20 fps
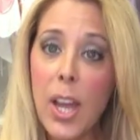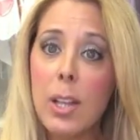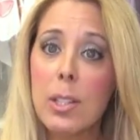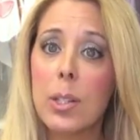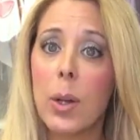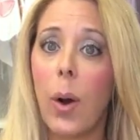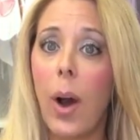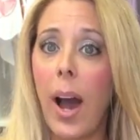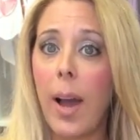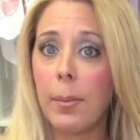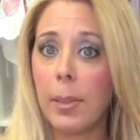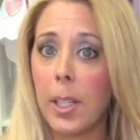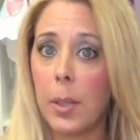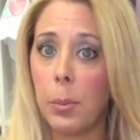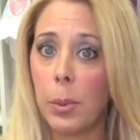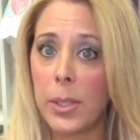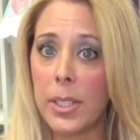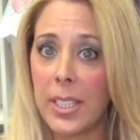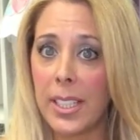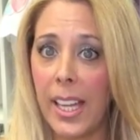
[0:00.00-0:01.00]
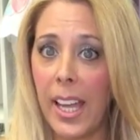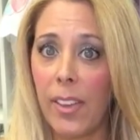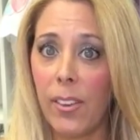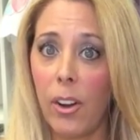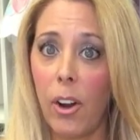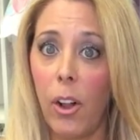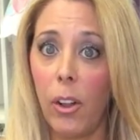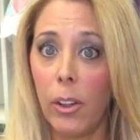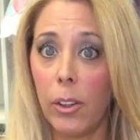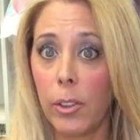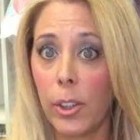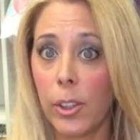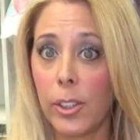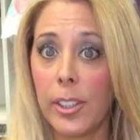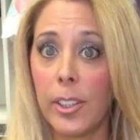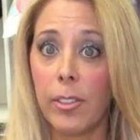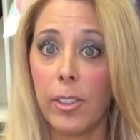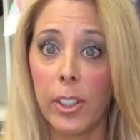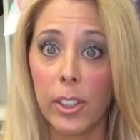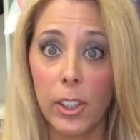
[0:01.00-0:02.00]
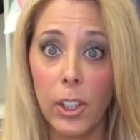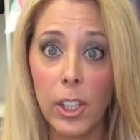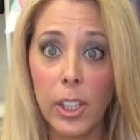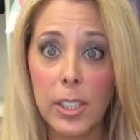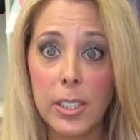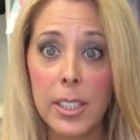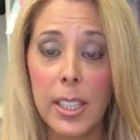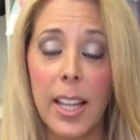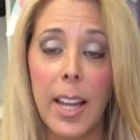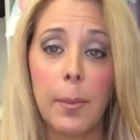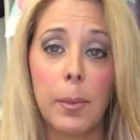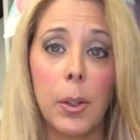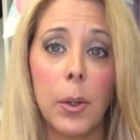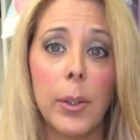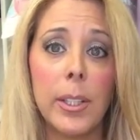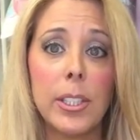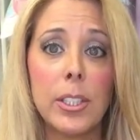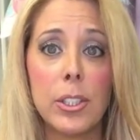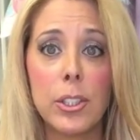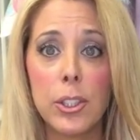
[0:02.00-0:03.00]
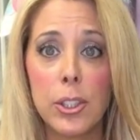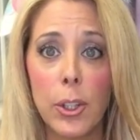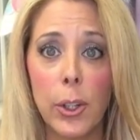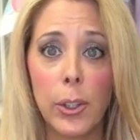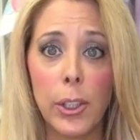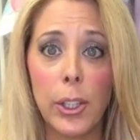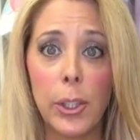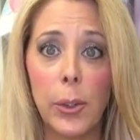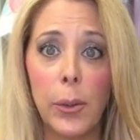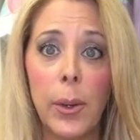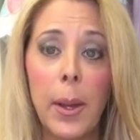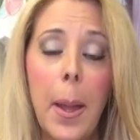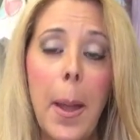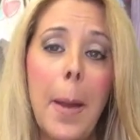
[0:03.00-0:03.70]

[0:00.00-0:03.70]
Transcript: so I'm going to put together all of her different looks that I'm going to show you,